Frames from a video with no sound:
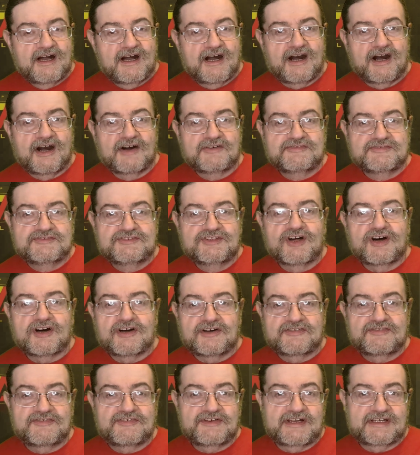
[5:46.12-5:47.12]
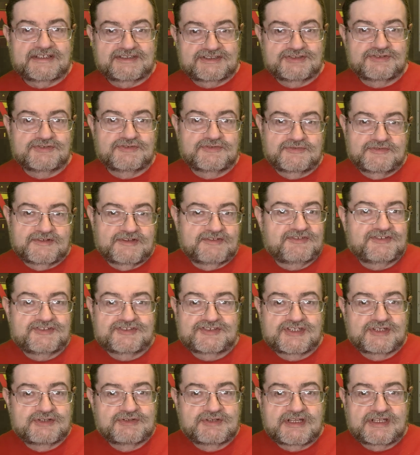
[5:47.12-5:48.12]
I've not, as you've, if you've
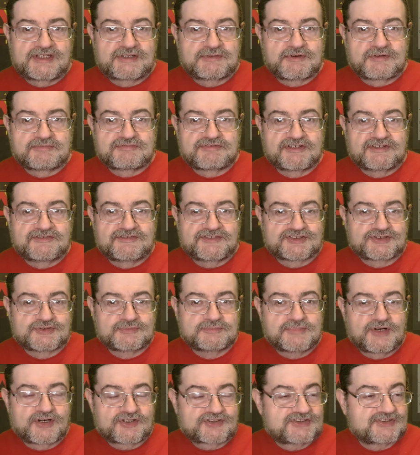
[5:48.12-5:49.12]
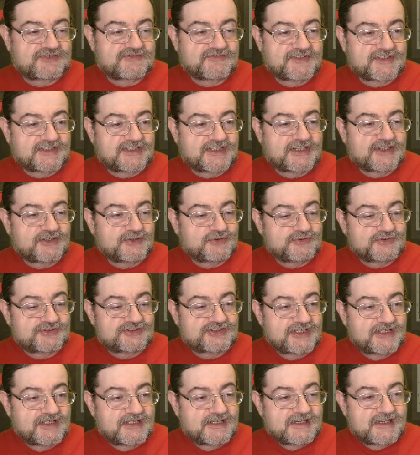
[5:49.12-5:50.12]
seen any of my previous unboxing videos
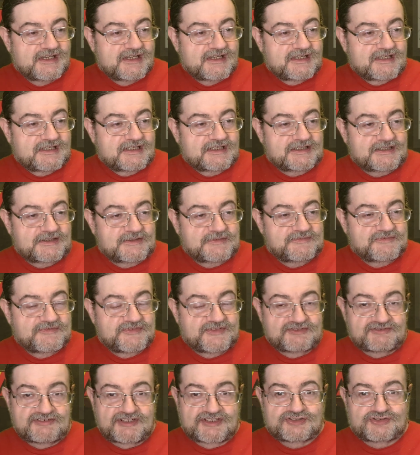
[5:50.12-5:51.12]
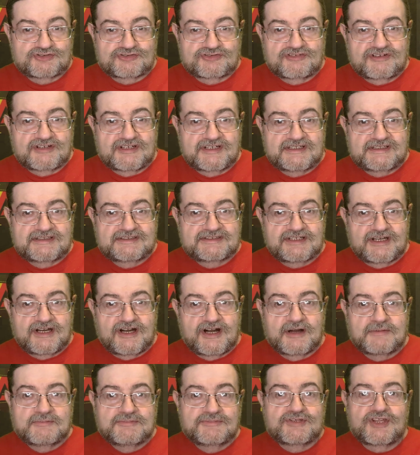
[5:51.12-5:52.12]
um, for the Wrestle Crate,
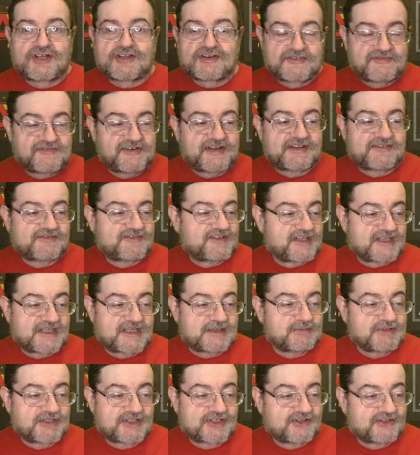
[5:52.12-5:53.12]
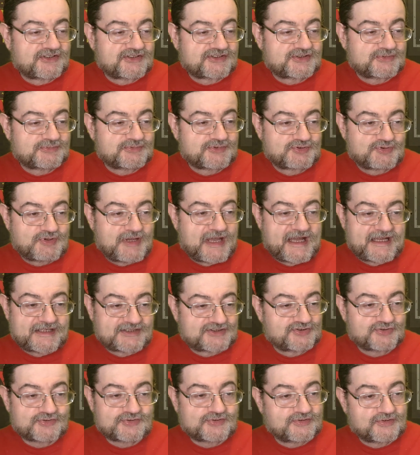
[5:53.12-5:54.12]
I'm not a fan of their gimmick items at
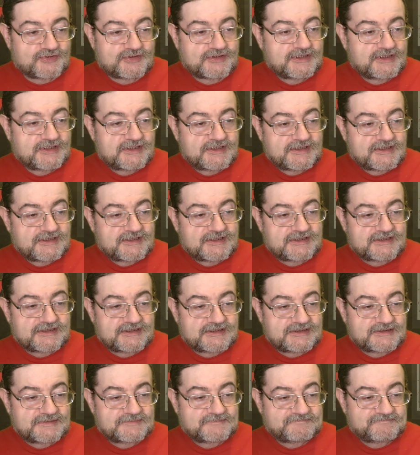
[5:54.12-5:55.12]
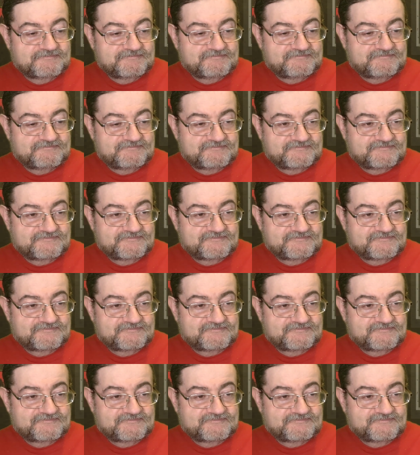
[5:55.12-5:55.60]
all. Um,